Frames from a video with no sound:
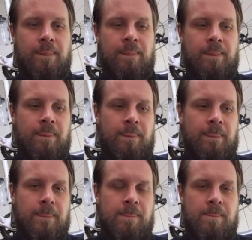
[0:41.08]

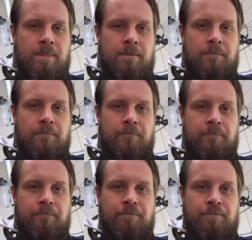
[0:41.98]

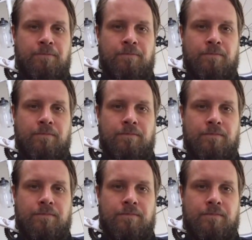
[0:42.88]

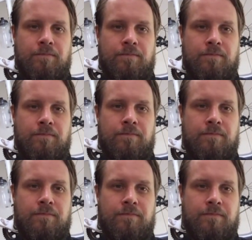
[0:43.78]

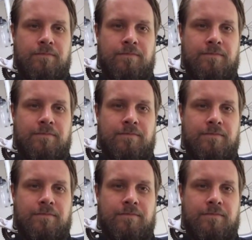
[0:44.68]
(not speaking)